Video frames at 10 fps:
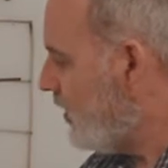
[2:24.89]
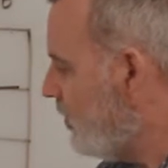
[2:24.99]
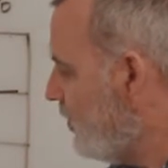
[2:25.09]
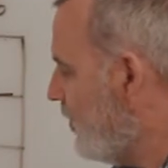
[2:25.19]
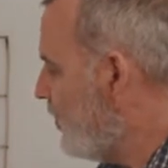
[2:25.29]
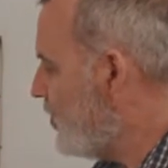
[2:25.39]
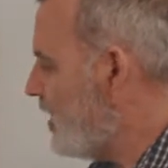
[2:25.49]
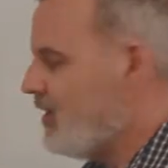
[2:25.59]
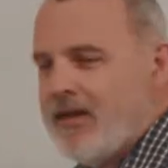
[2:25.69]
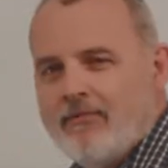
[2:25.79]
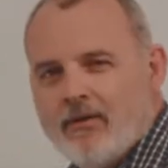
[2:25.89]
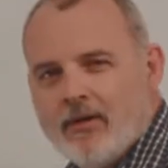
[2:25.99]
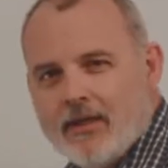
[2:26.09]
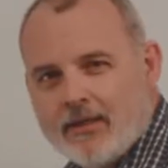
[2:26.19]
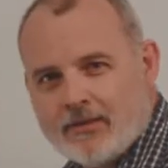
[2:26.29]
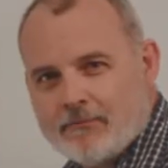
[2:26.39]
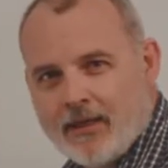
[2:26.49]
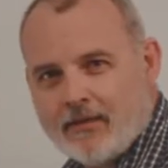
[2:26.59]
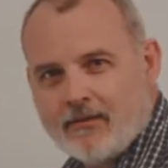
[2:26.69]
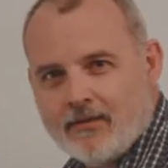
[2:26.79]
you should never
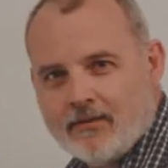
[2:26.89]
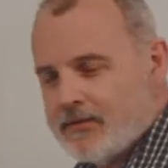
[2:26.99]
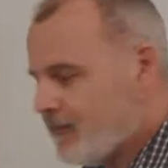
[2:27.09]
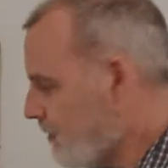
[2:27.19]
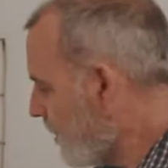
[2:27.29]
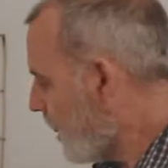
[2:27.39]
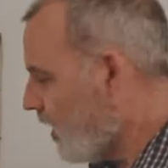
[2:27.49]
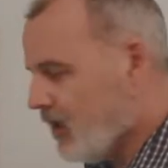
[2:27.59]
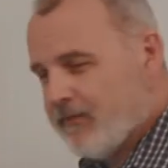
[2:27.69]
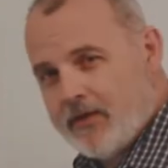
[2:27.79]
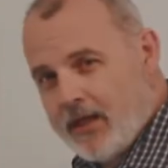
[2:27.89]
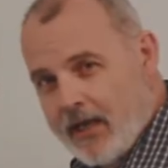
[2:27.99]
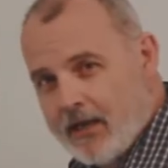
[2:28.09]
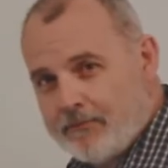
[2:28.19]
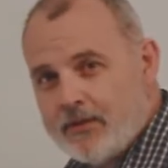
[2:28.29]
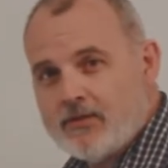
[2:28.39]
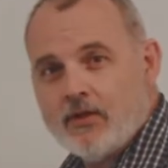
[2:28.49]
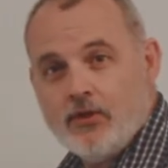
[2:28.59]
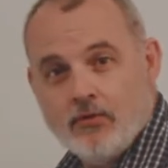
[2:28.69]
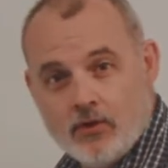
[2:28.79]
expect this. If it happens
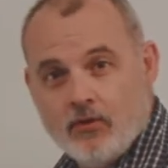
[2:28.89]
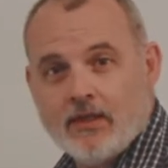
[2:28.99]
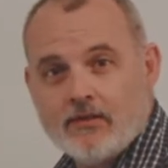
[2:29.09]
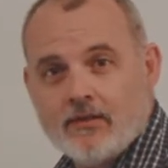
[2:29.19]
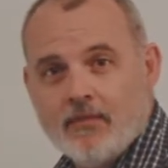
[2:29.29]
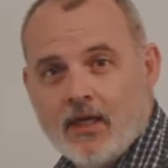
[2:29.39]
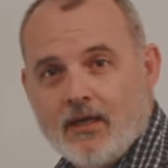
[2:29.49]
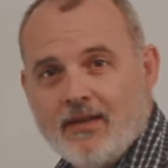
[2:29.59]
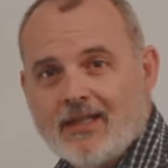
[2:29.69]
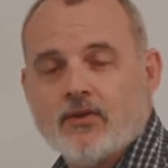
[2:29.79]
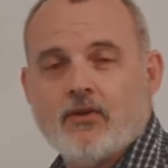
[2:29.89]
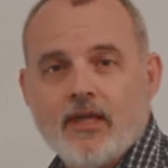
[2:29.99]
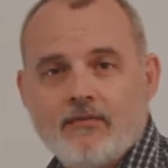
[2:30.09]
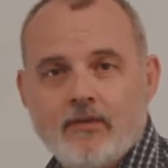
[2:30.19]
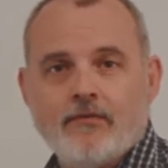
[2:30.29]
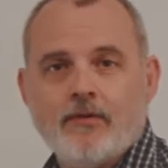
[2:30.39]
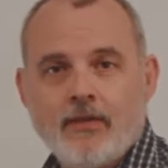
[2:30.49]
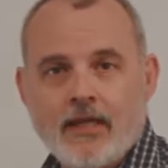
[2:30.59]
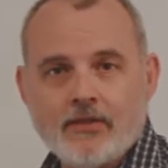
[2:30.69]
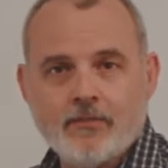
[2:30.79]
and you do get some money, that's gravy for the
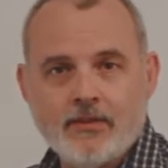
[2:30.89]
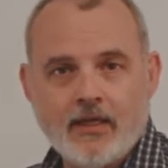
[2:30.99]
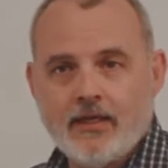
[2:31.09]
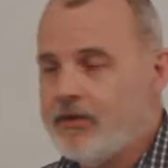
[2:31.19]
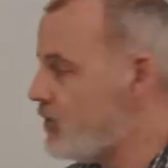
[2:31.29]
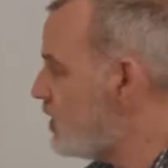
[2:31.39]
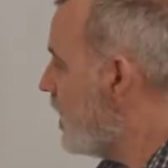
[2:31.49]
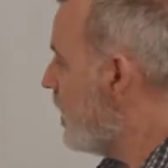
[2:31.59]
mashed potatoes.